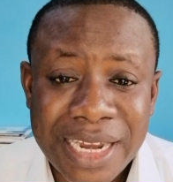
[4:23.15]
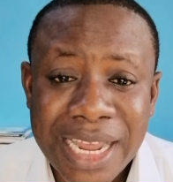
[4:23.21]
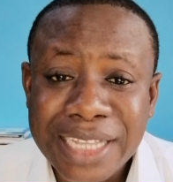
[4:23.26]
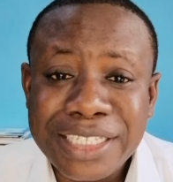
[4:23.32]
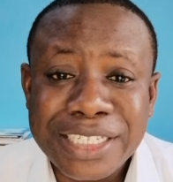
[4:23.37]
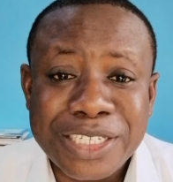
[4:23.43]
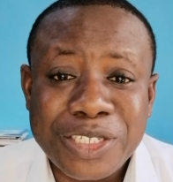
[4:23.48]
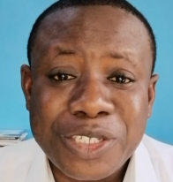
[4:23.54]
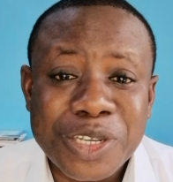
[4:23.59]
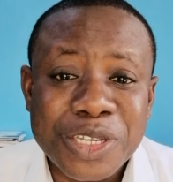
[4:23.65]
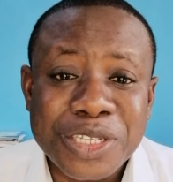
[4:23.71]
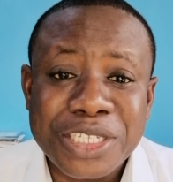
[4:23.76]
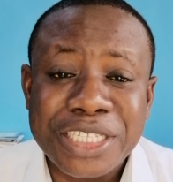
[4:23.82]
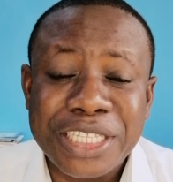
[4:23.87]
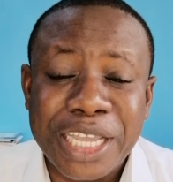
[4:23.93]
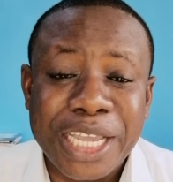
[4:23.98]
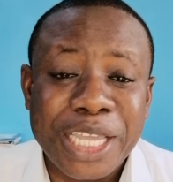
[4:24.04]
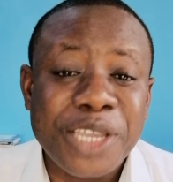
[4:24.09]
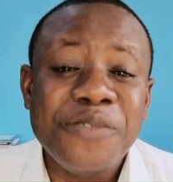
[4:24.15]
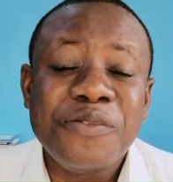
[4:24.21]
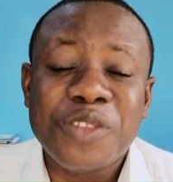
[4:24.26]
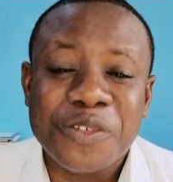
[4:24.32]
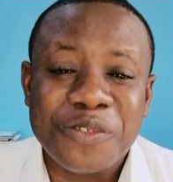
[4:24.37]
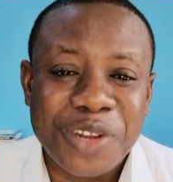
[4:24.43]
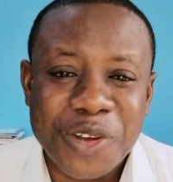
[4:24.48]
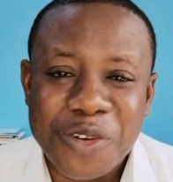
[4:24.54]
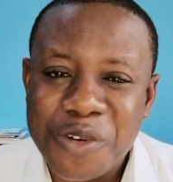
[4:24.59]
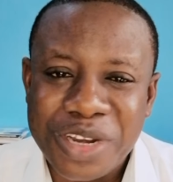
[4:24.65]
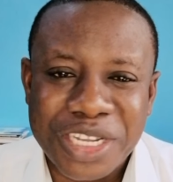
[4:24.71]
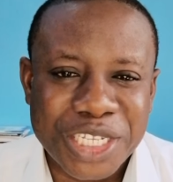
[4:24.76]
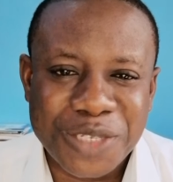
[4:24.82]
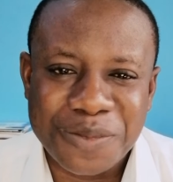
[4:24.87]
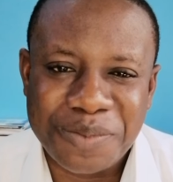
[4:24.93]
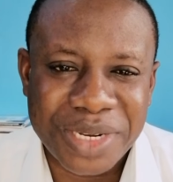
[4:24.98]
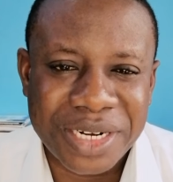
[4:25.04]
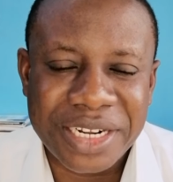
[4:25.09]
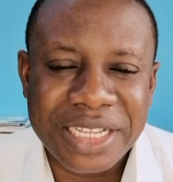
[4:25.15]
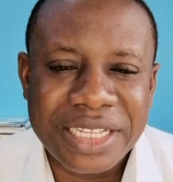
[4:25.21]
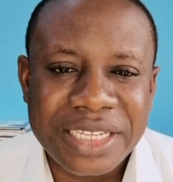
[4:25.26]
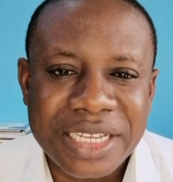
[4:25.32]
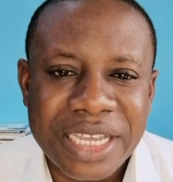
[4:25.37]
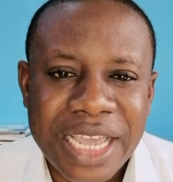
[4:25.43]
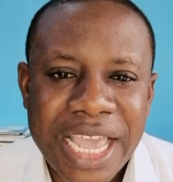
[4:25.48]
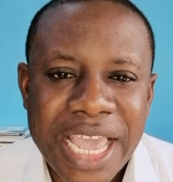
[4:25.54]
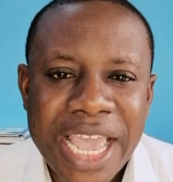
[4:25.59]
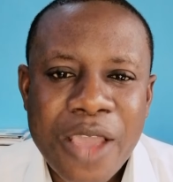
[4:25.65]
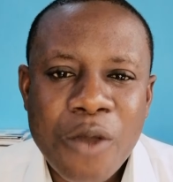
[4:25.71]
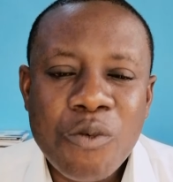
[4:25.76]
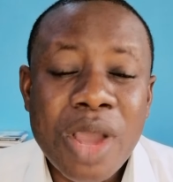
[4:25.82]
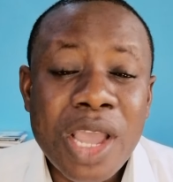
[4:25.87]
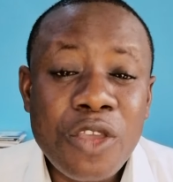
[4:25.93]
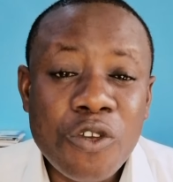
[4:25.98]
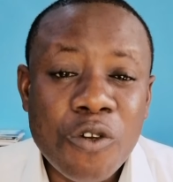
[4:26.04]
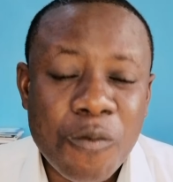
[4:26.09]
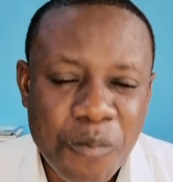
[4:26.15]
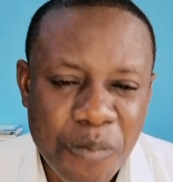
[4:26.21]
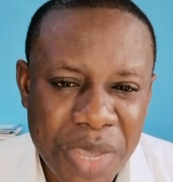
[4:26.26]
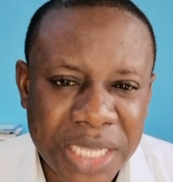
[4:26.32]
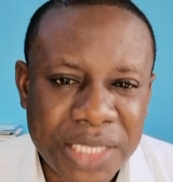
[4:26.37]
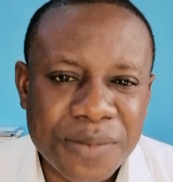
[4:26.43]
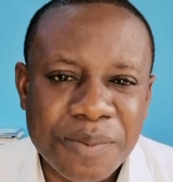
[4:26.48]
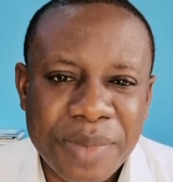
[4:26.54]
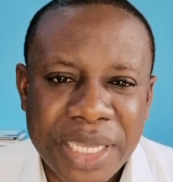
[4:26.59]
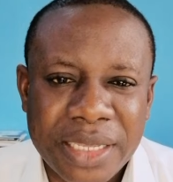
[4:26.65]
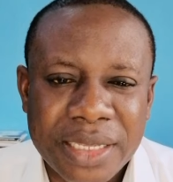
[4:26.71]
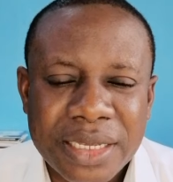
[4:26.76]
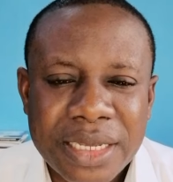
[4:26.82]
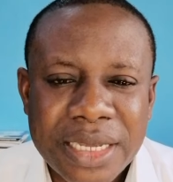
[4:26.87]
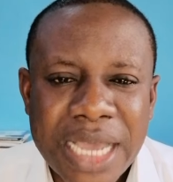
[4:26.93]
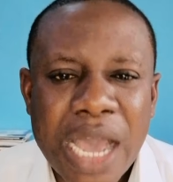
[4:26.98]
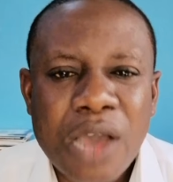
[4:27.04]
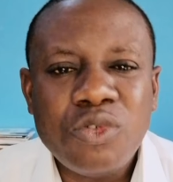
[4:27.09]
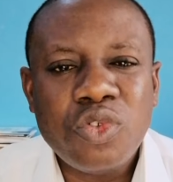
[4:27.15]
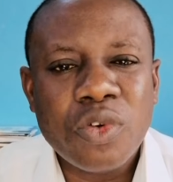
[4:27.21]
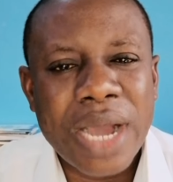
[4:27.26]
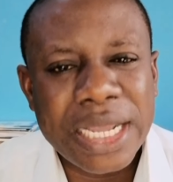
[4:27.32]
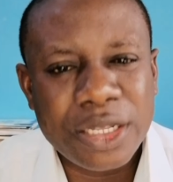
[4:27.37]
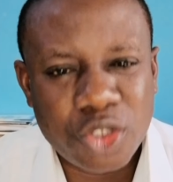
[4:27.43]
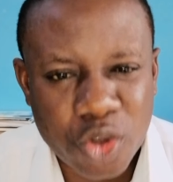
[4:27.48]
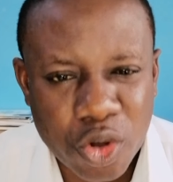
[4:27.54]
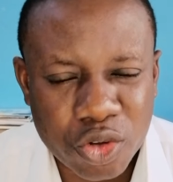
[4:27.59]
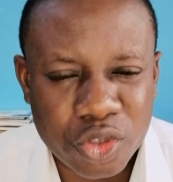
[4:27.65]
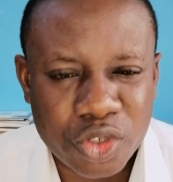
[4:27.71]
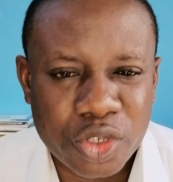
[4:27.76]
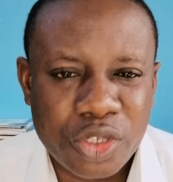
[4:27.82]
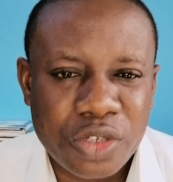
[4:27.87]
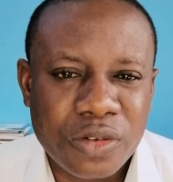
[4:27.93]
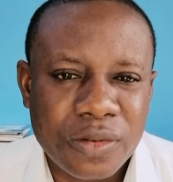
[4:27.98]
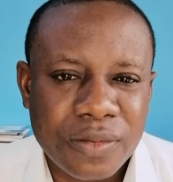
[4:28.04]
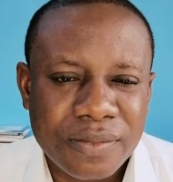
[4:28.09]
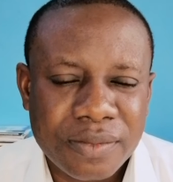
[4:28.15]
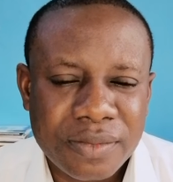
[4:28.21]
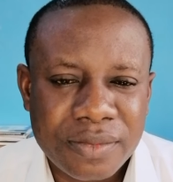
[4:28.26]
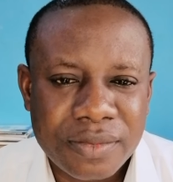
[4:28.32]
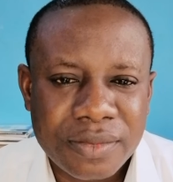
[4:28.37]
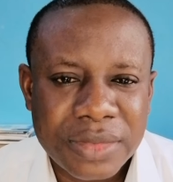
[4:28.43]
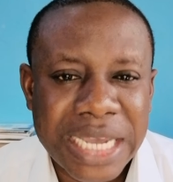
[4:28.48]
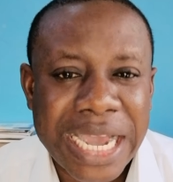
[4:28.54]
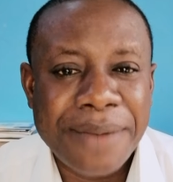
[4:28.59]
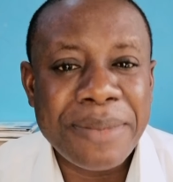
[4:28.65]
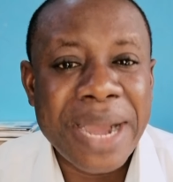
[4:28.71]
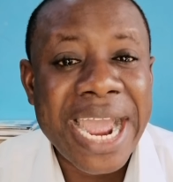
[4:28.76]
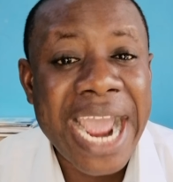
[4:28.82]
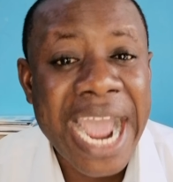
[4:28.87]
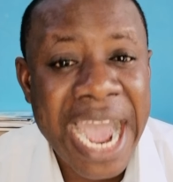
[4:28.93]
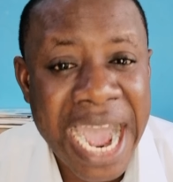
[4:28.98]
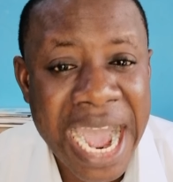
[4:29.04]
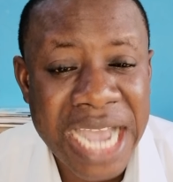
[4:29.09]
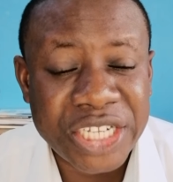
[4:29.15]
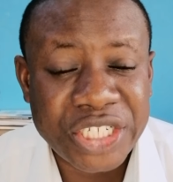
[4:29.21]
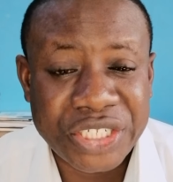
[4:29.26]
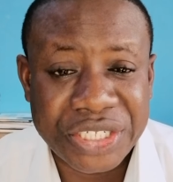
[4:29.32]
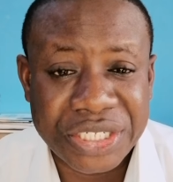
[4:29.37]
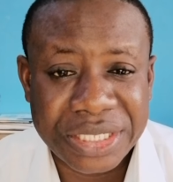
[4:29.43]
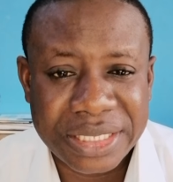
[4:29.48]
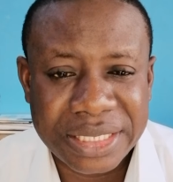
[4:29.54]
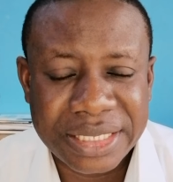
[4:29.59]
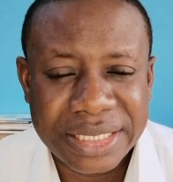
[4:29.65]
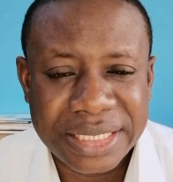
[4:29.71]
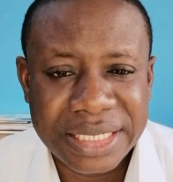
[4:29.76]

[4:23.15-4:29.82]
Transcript: That is just the gift of the Holy Spirit. When you meet me, how do I talk to you? Am I harsh?